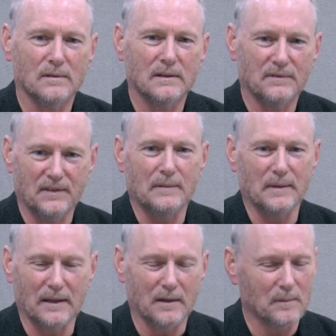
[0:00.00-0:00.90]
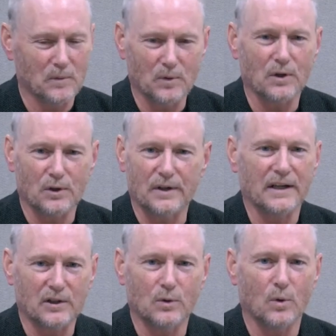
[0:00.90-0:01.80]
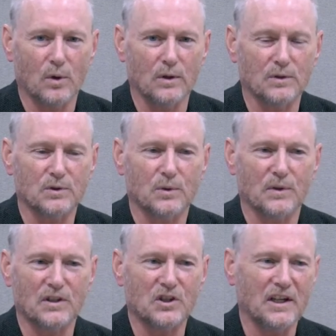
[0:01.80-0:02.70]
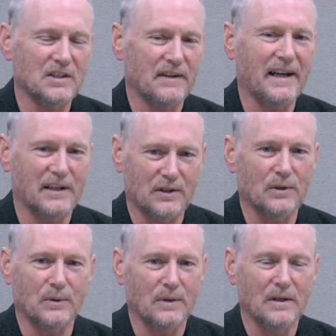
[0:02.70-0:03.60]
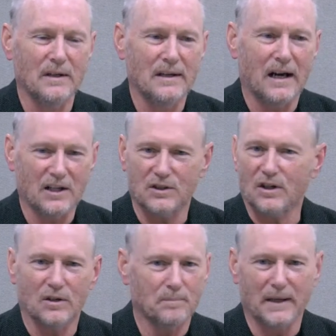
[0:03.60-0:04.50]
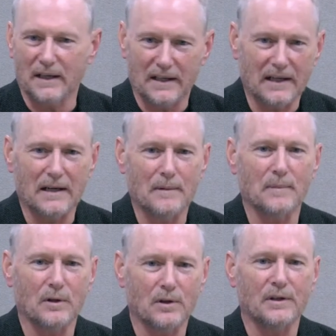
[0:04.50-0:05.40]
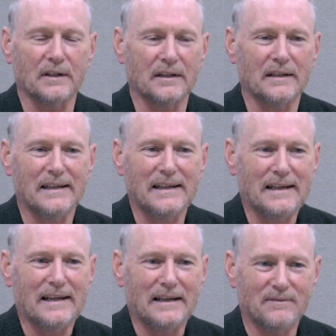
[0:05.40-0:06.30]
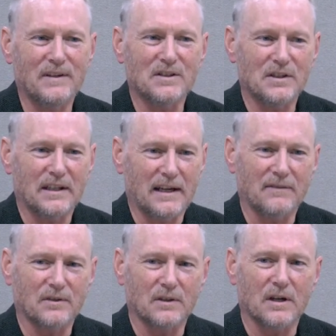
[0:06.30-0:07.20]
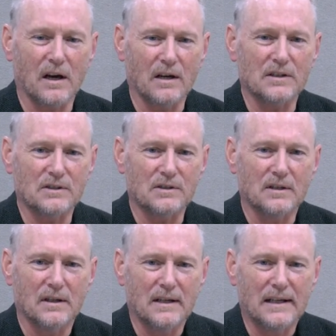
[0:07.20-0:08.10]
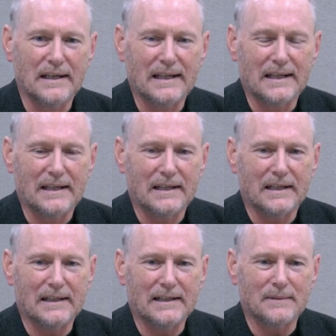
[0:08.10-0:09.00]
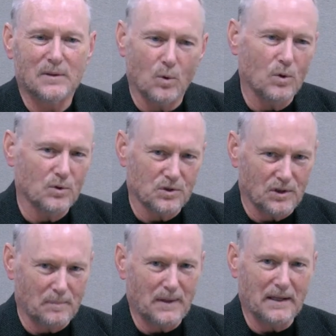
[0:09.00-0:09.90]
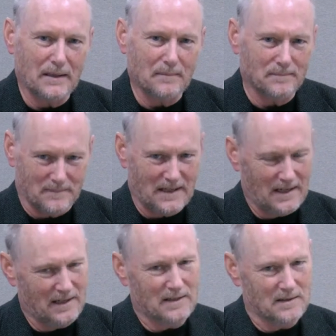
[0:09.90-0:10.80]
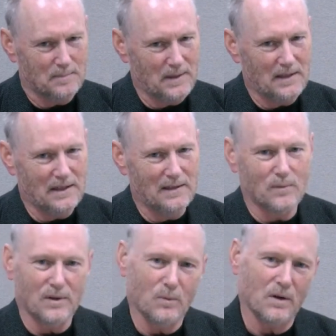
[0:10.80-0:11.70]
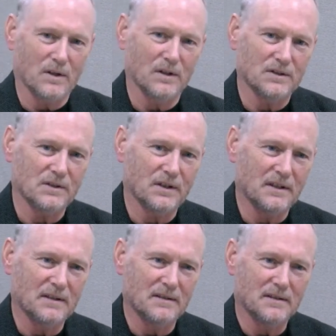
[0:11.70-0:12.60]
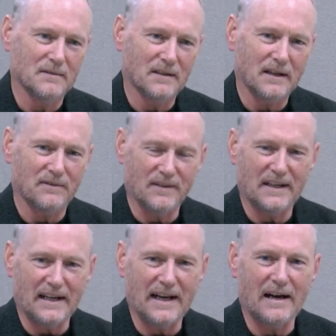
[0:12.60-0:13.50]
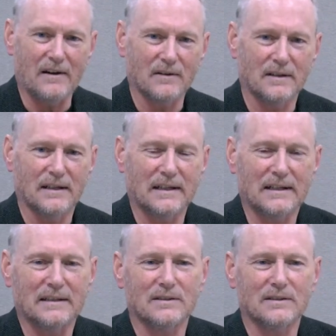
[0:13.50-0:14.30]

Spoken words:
defeat me. I'm going to learn how to do oil. So with the change of attitude, I started picking it up and learning. And eventually, after college, the oil started picking up, gaining speed, where the watercolor started kind of fading out. And